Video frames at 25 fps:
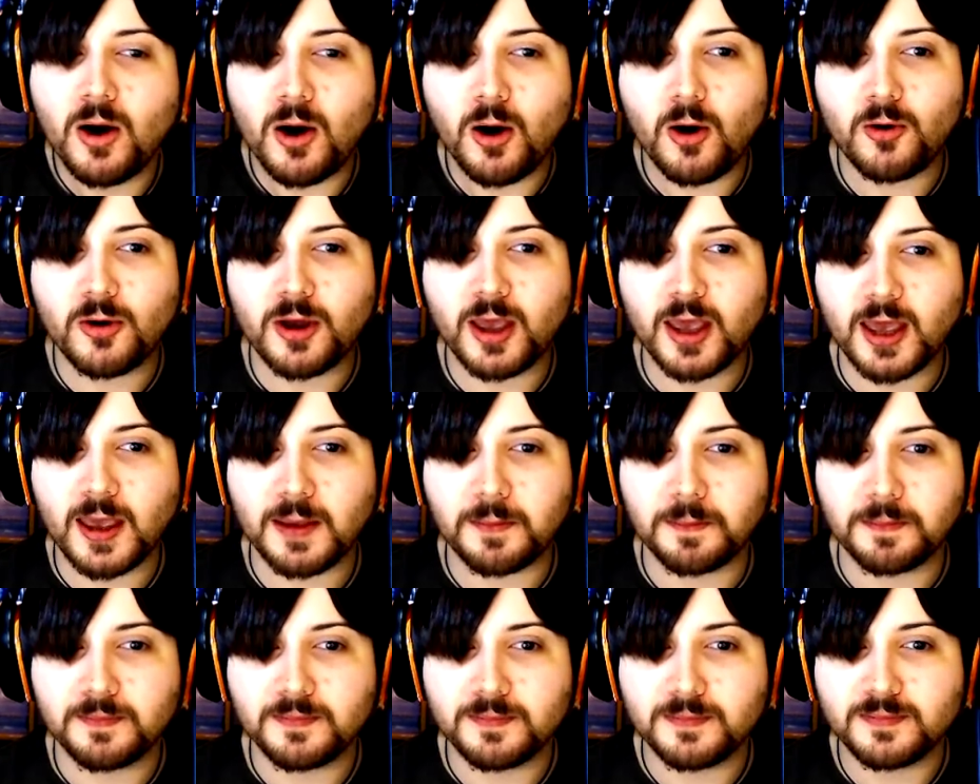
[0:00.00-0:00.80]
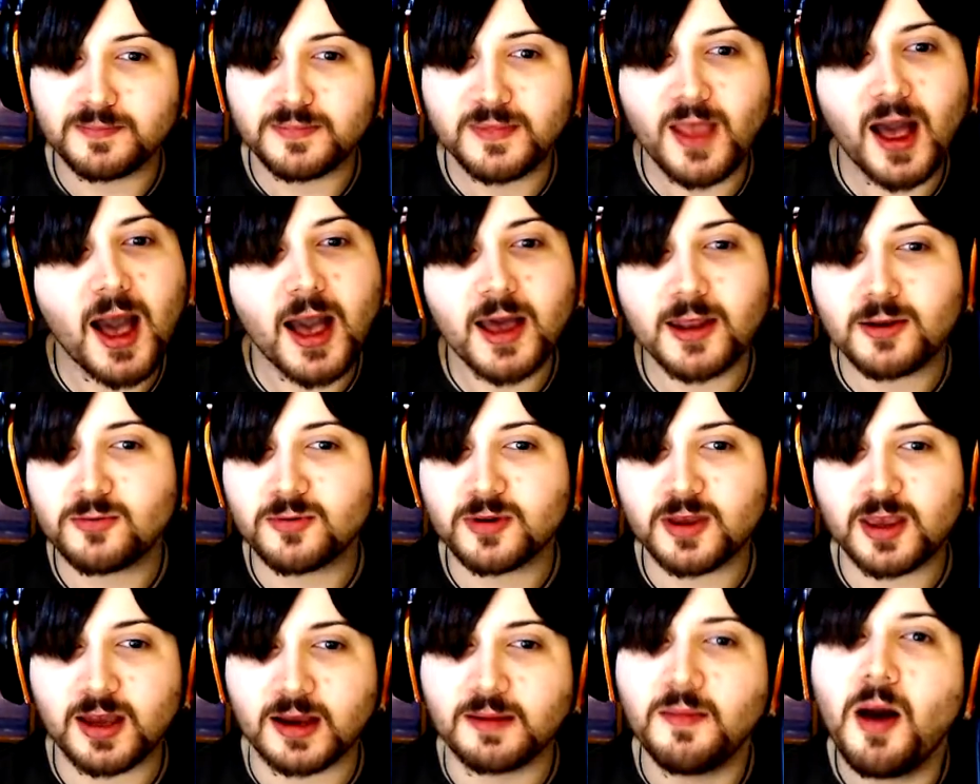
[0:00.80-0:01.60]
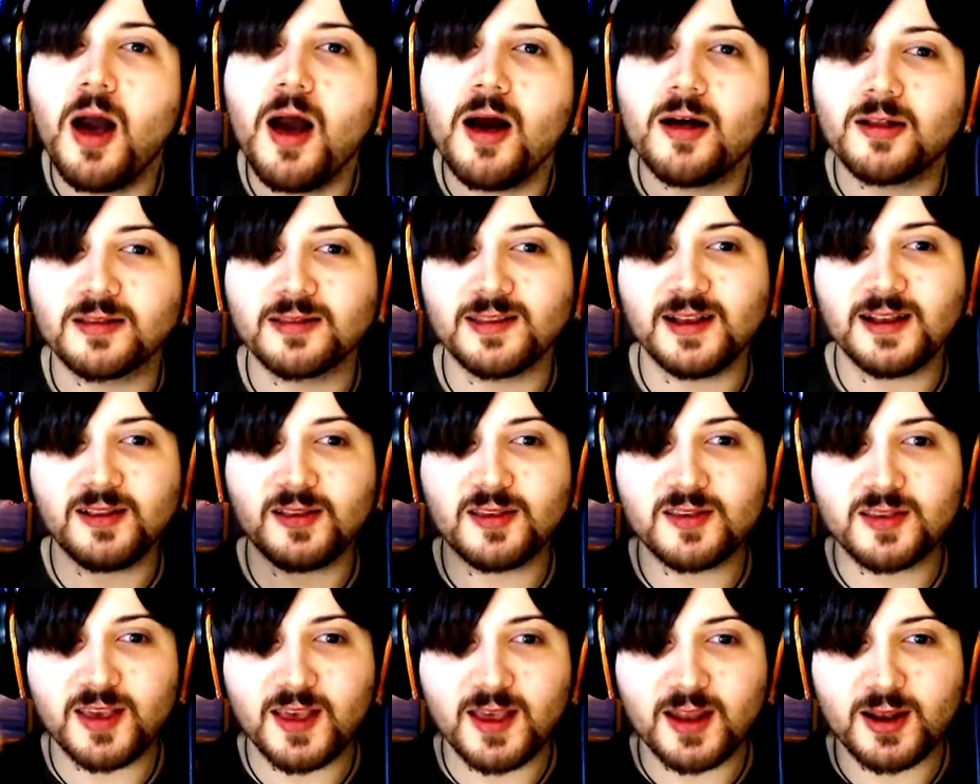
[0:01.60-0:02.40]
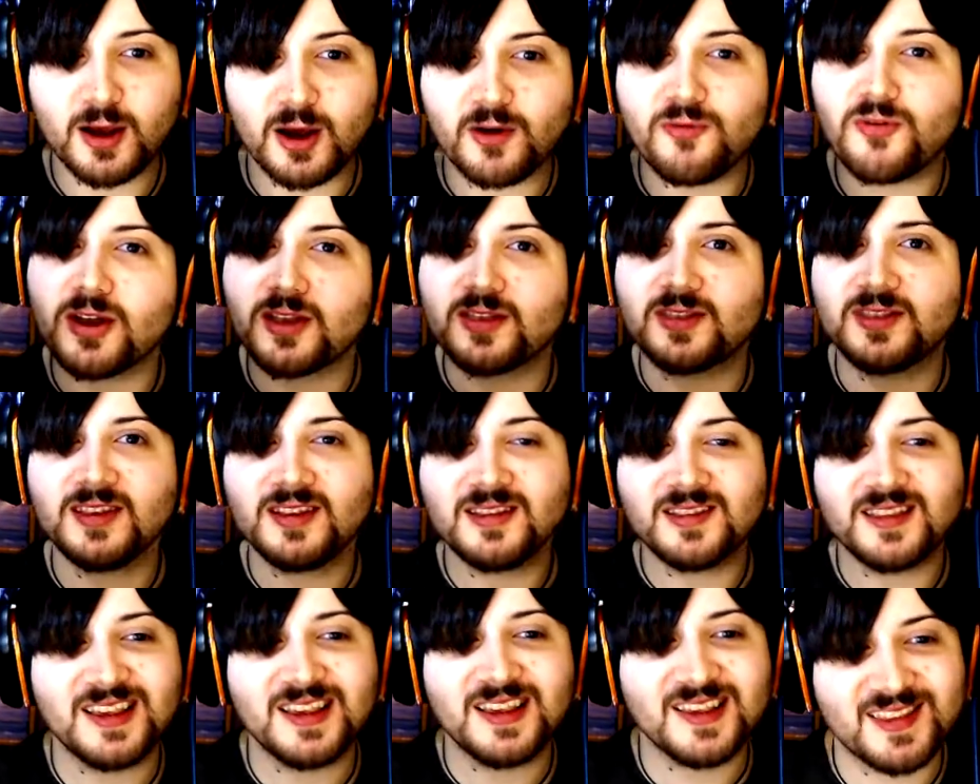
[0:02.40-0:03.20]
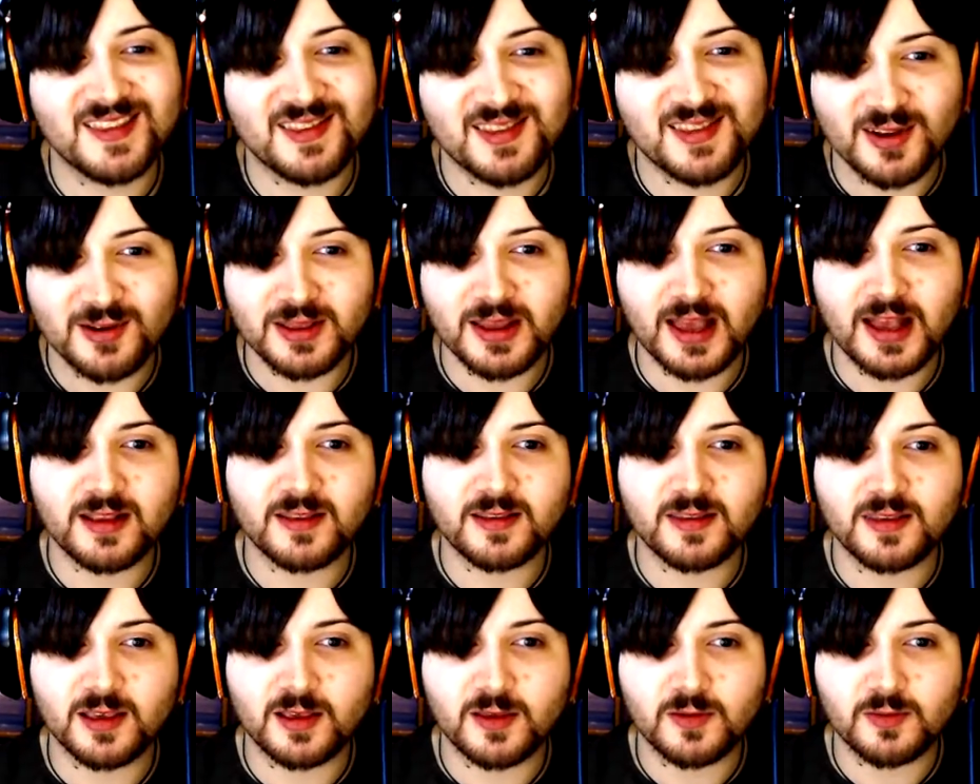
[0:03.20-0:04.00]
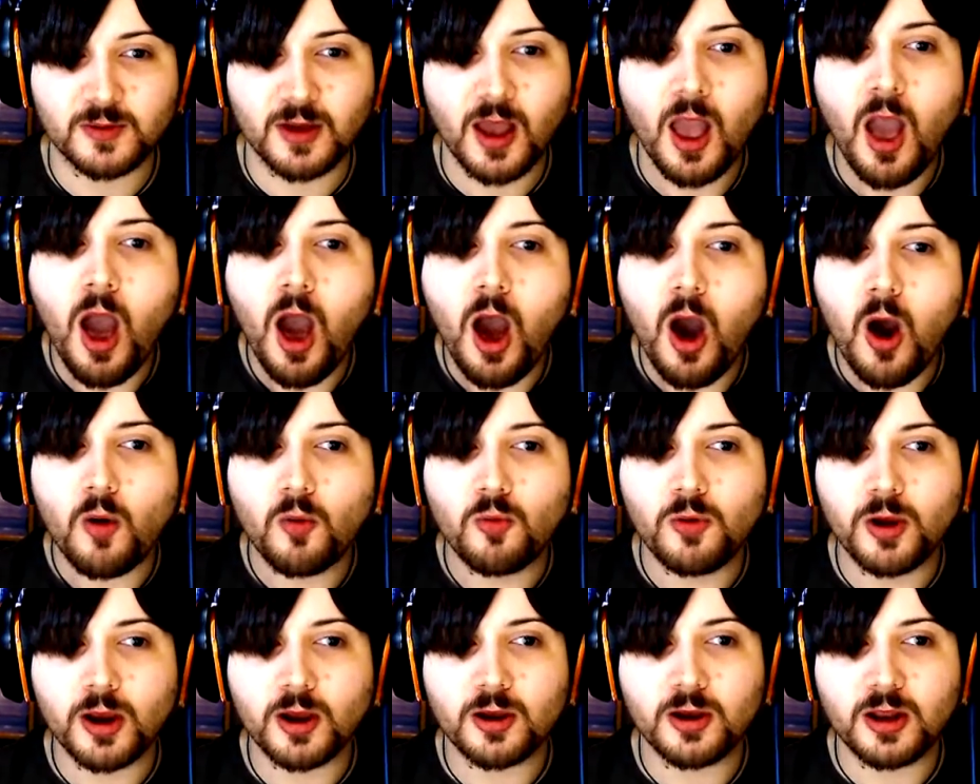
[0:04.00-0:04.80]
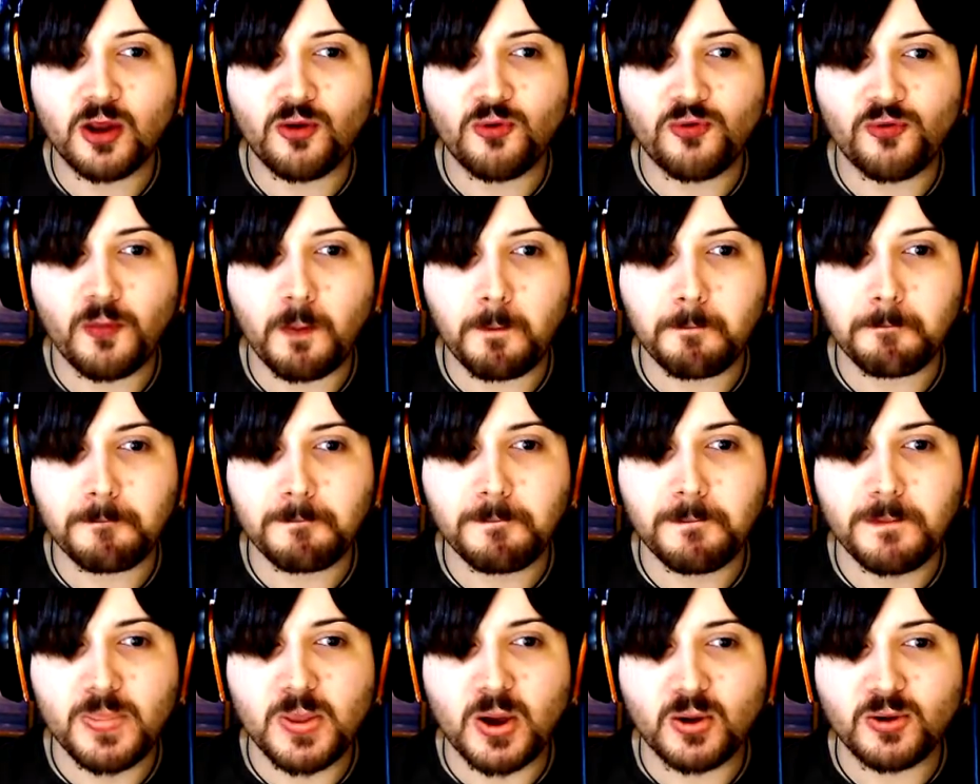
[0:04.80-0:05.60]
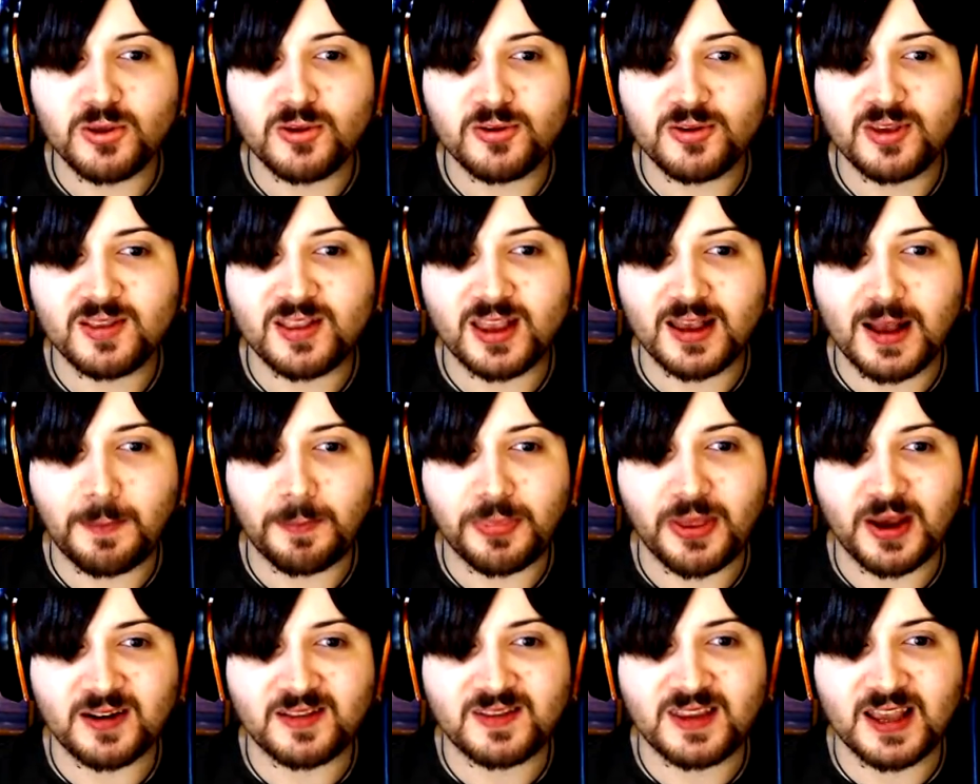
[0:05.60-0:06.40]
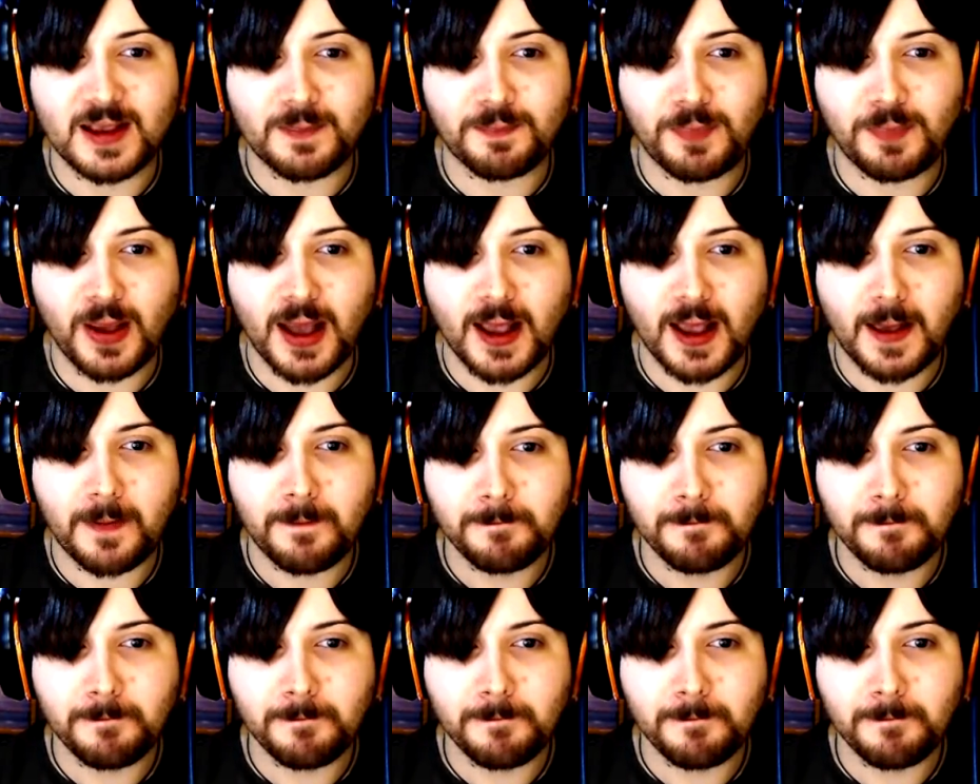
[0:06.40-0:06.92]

Okay. I don't care. Let's set off. I think the snow lands this way. We're gonna... F No, you stay up there, dickbag.